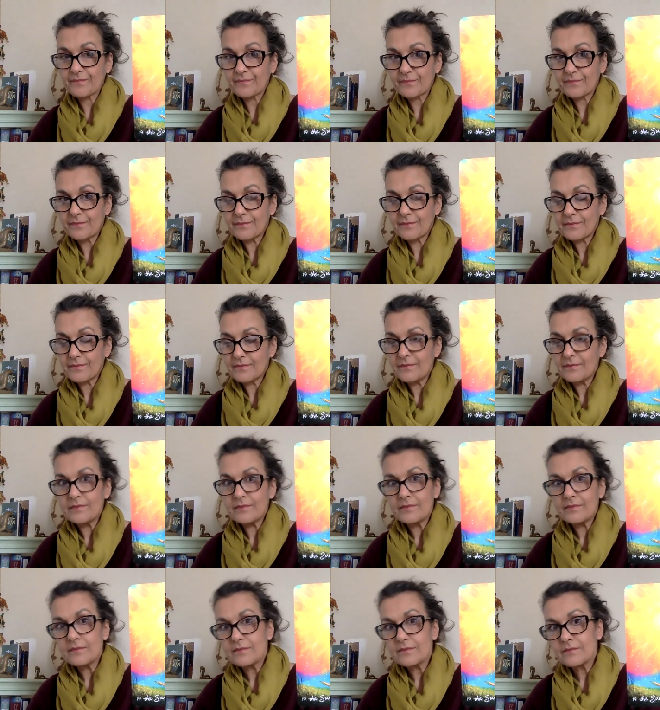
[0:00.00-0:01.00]

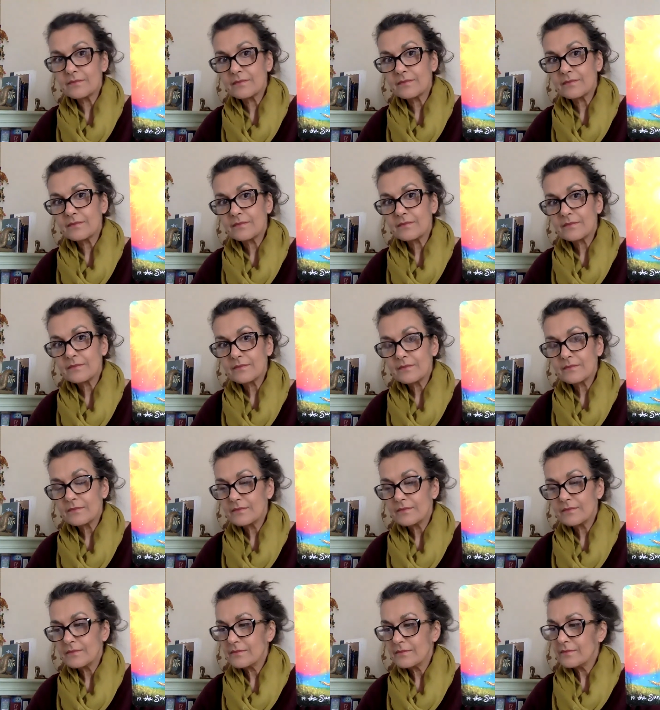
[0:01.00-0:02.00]

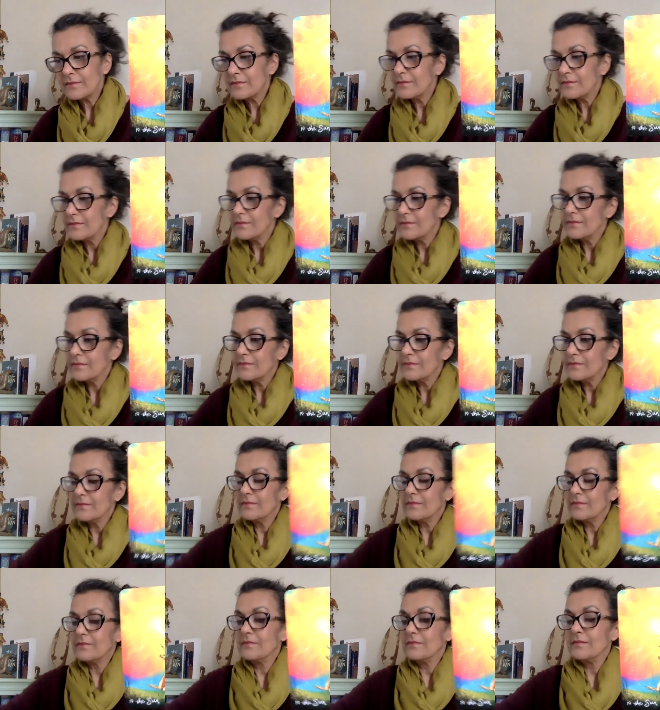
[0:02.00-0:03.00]

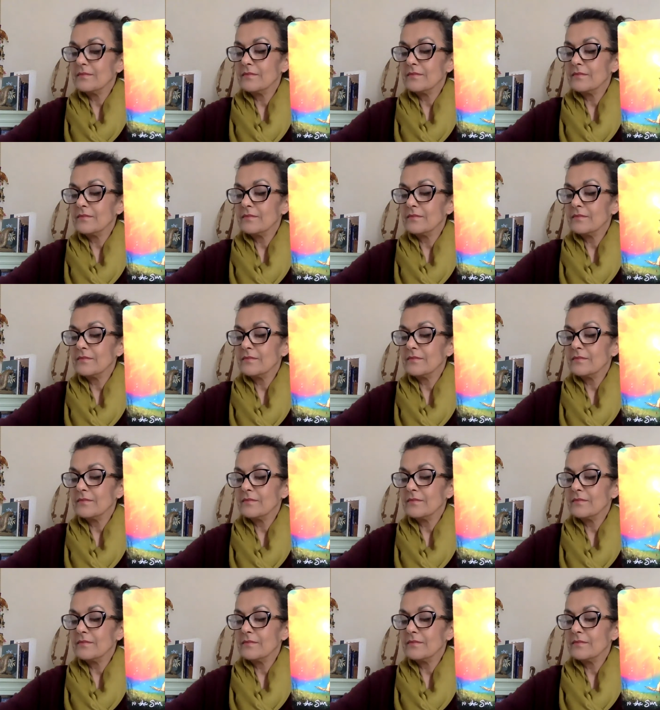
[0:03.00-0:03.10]
(no one is talking)